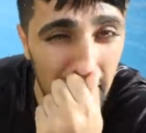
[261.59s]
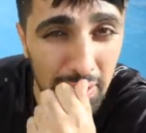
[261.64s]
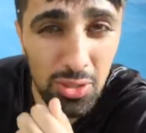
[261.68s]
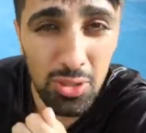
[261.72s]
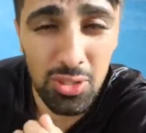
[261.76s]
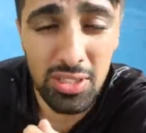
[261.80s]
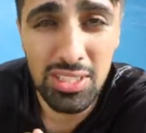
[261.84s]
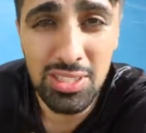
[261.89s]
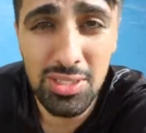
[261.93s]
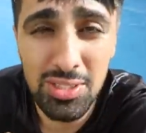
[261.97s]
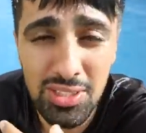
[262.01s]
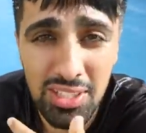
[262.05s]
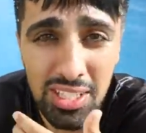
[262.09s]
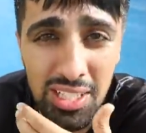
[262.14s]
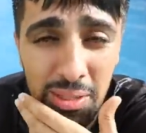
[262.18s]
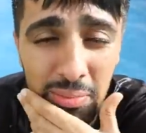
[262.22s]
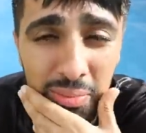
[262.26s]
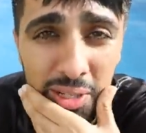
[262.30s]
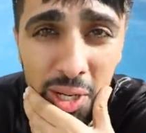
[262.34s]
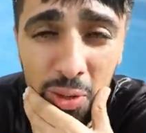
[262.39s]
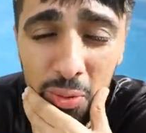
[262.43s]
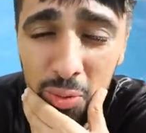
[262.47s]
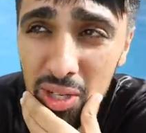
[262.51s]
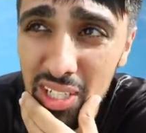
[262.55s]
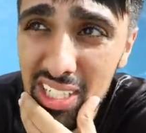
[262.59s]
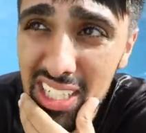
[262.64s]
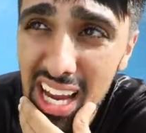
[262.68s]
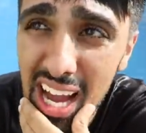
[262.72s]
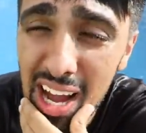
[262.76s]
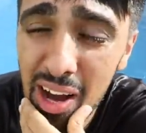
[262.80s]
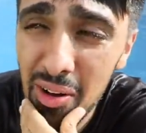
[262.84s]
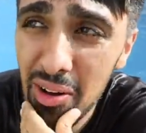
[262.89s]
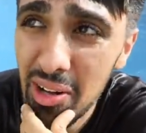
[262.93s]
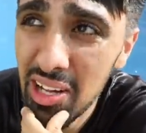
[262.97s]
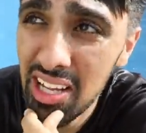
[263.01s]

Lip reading: I thought this was going to be a workout.